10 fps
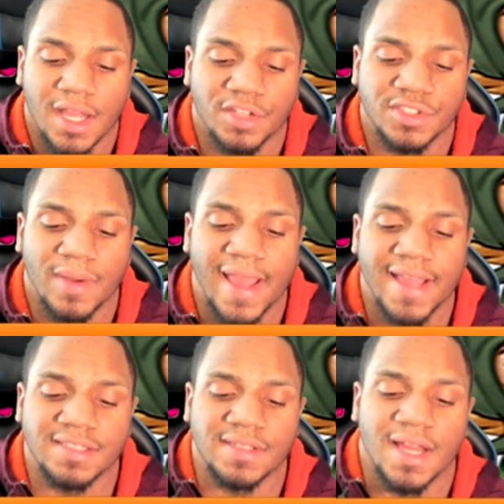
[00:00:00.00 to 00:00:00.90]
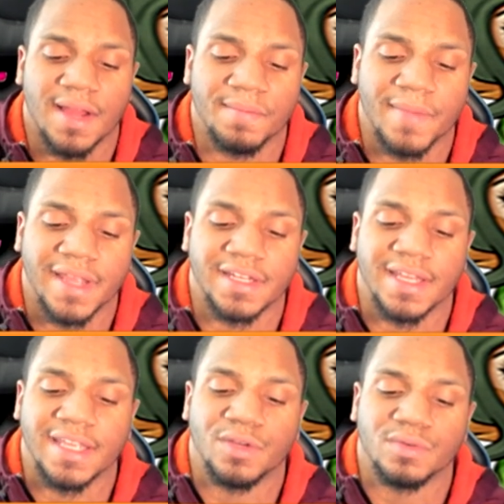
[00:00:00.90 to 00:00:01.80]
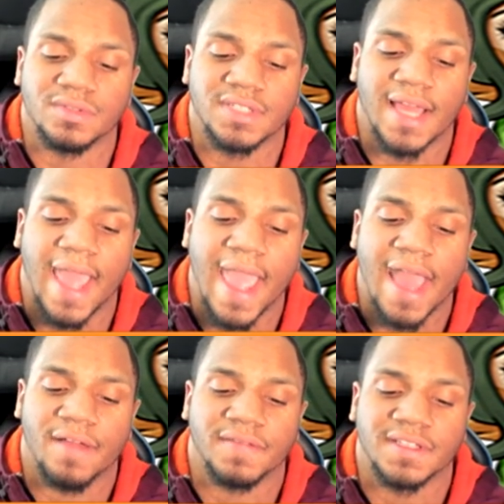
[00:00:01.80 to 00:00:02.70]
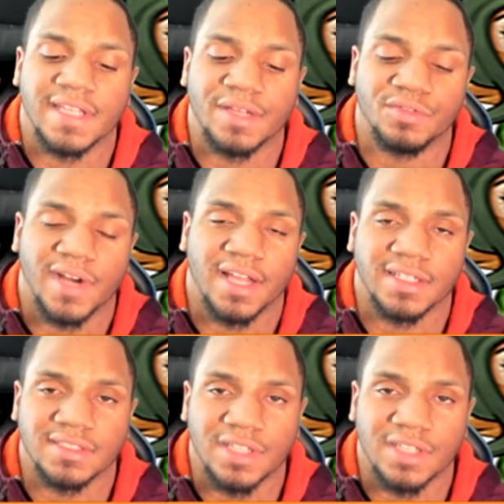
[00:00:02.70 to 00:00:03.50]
Also adds um, mania equal to half the team's rally.